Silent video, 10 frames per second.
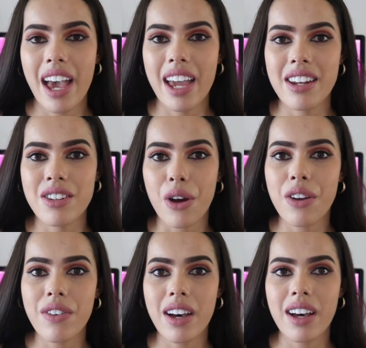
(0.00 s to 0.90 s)
And
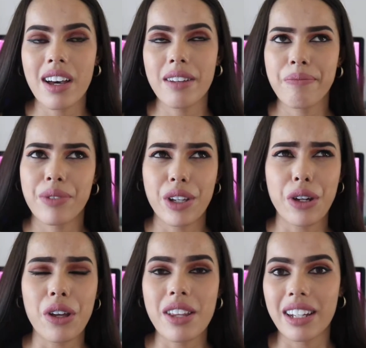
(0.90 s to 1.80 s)
over,
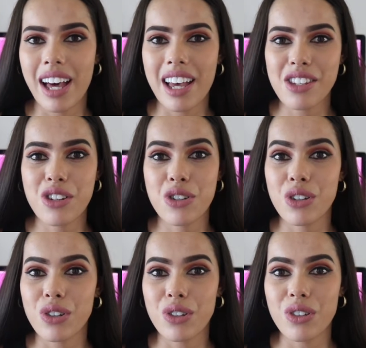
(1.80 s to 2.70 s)
the last
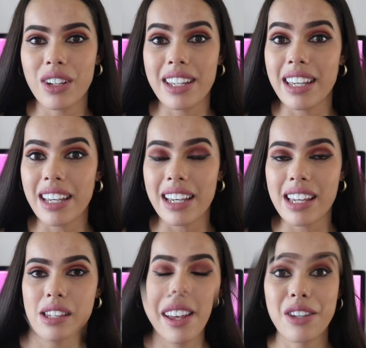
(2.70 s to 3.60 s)
2
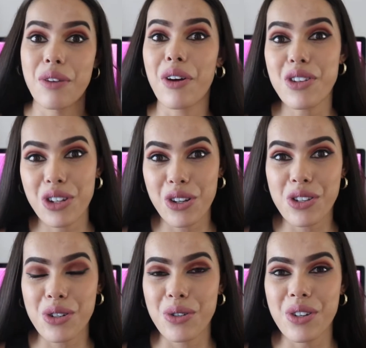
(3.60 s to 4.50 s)
years, so I've got 2
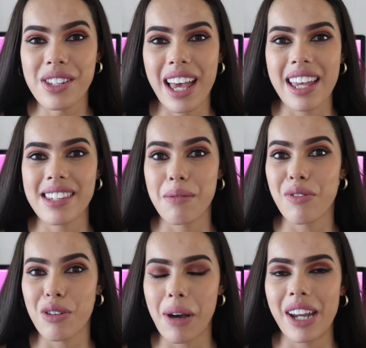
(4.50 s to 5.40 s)
stores, as some of
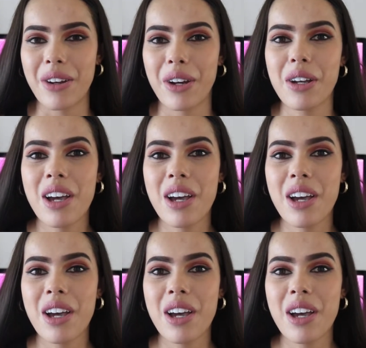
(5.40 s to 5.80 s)
you might know.